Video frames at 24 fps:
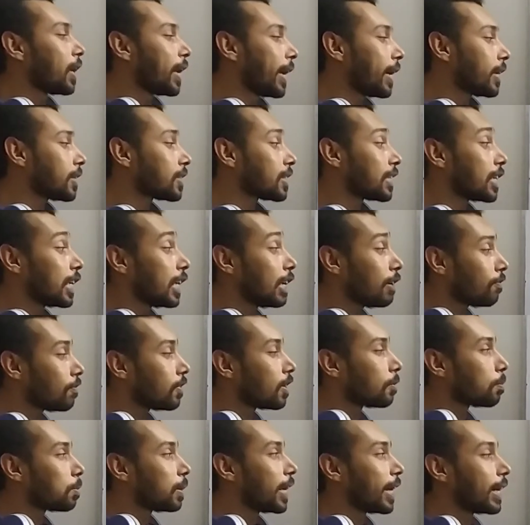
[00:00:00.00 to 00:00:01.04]
plates
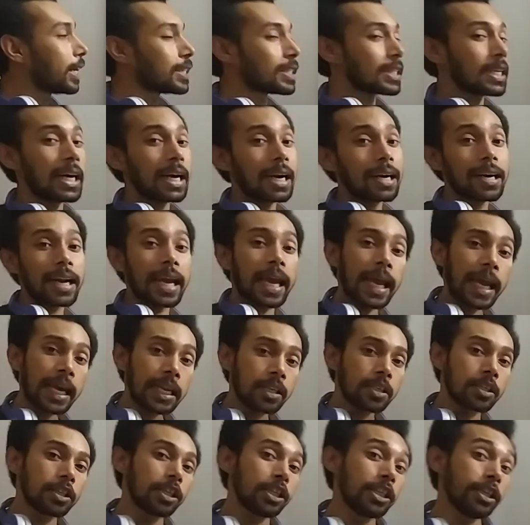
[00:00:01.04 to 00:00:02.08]
if the plates are
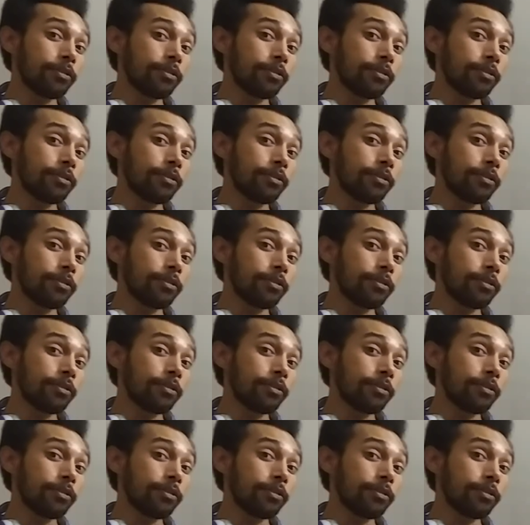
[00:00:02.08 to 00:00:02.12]
at